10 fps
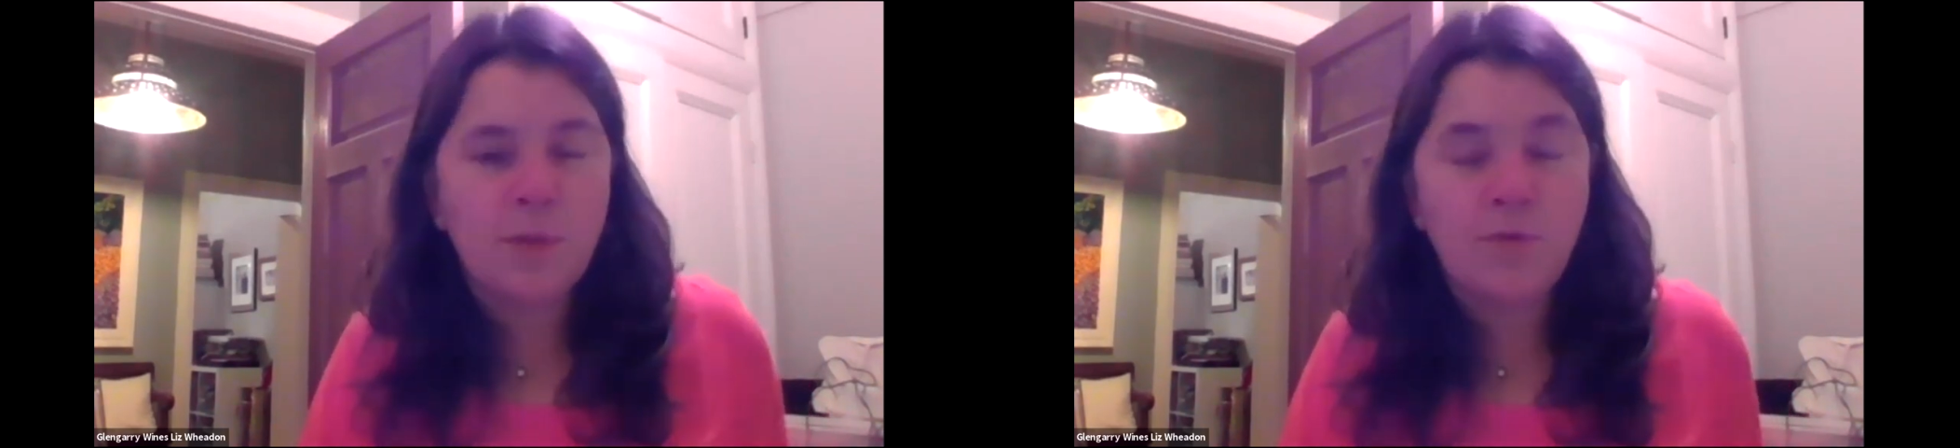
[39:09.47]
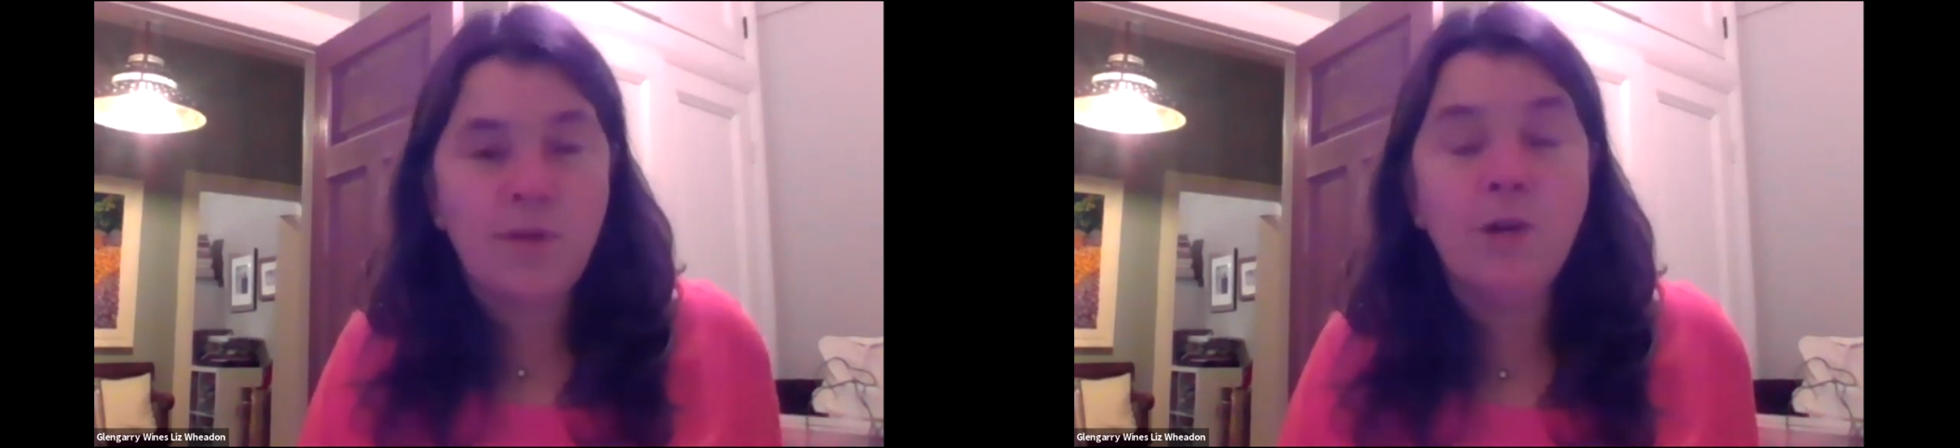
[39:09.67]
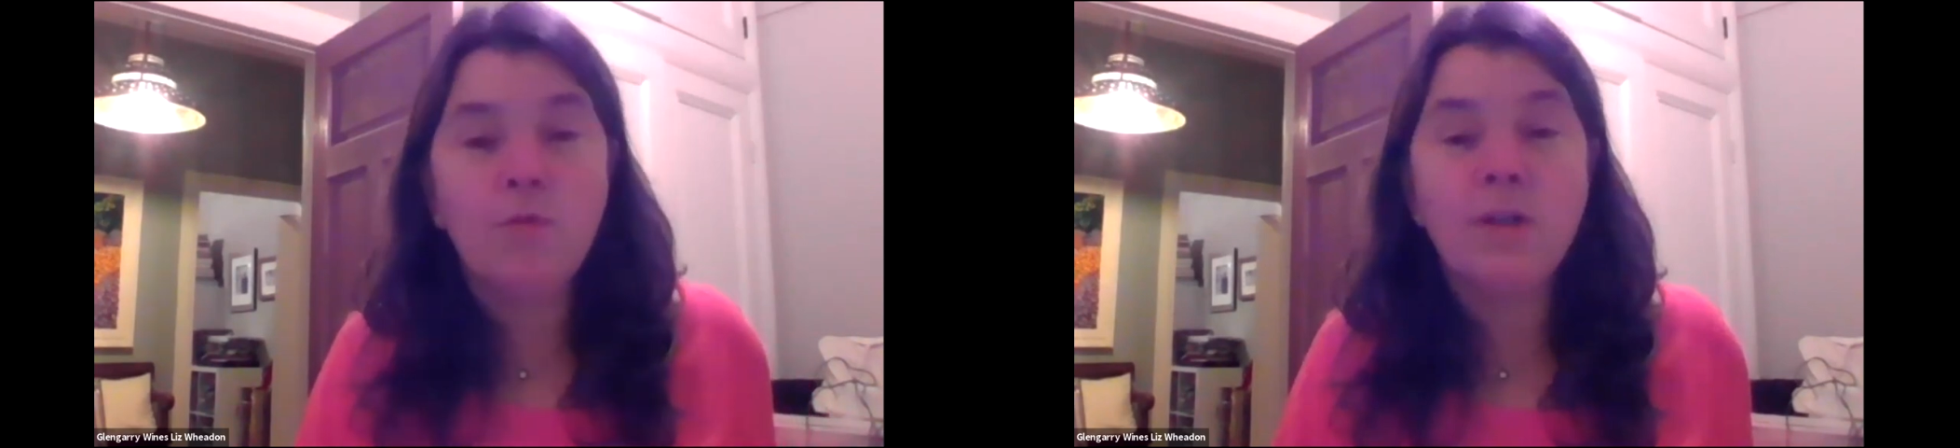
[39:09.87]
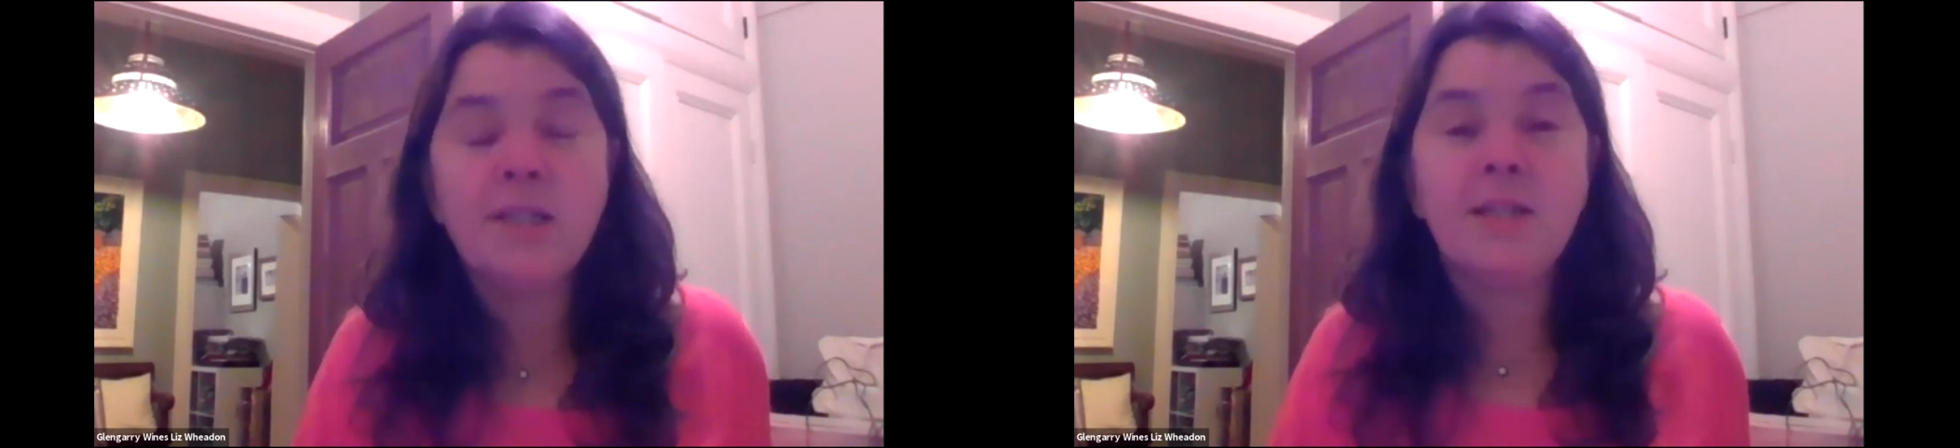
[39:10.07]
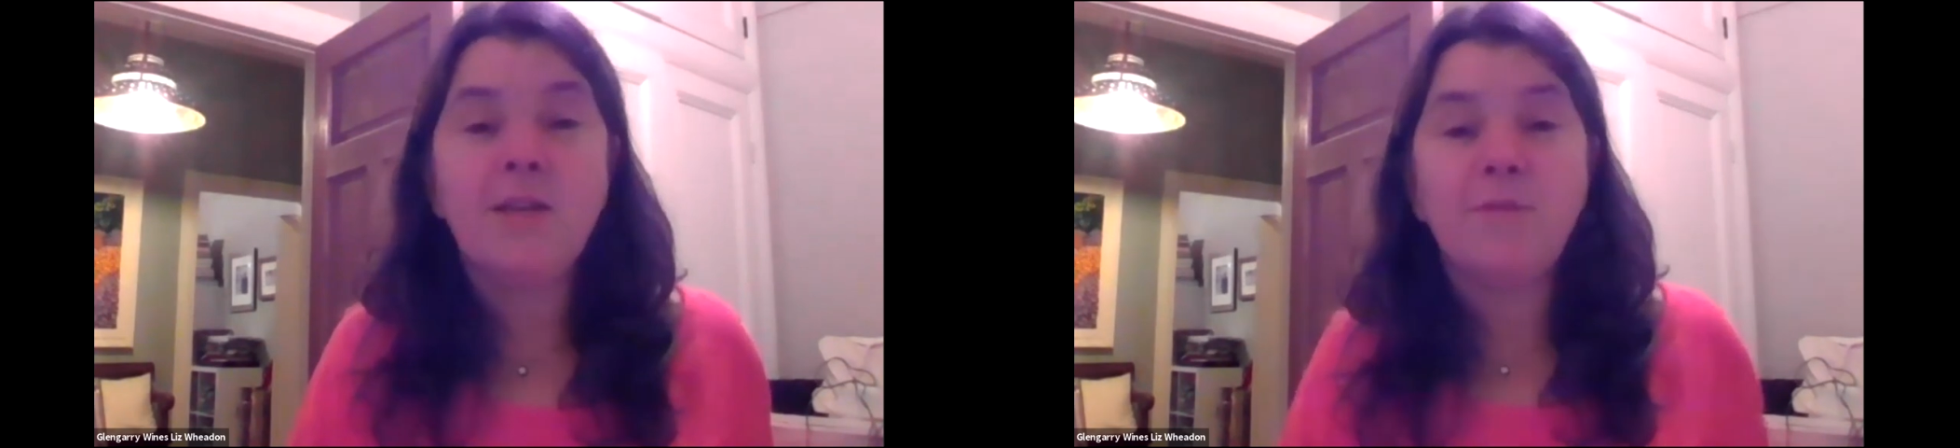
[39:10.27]
was a real
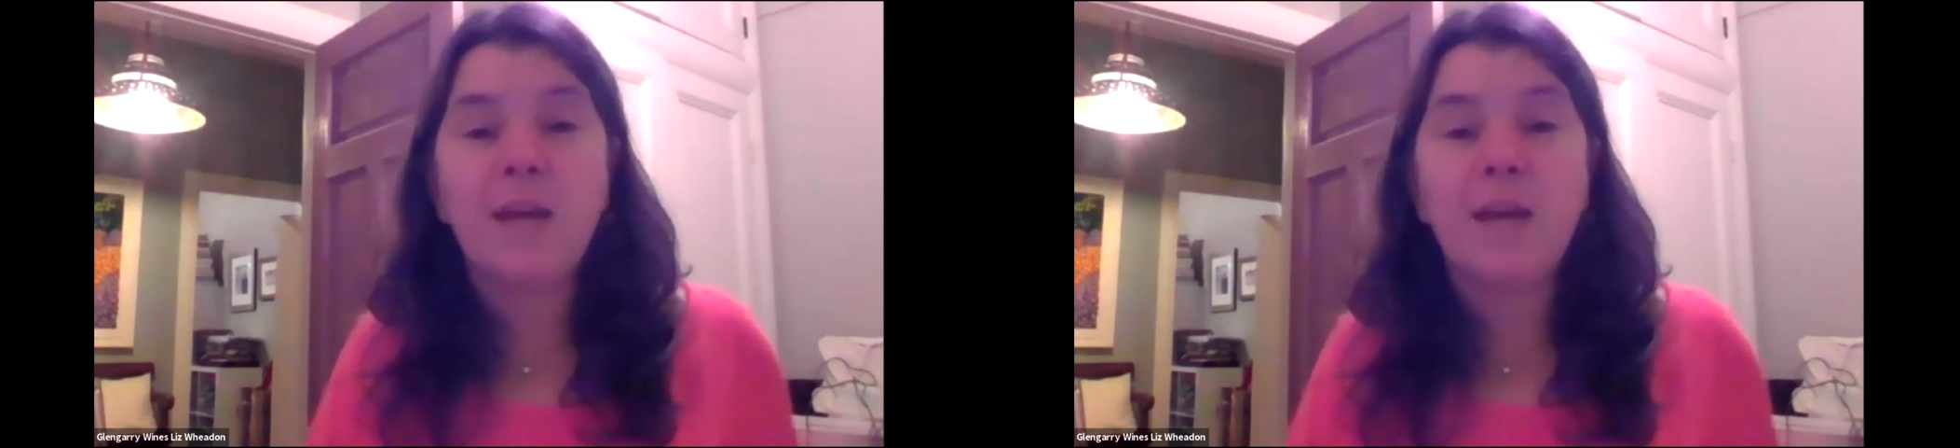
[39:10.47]
risk of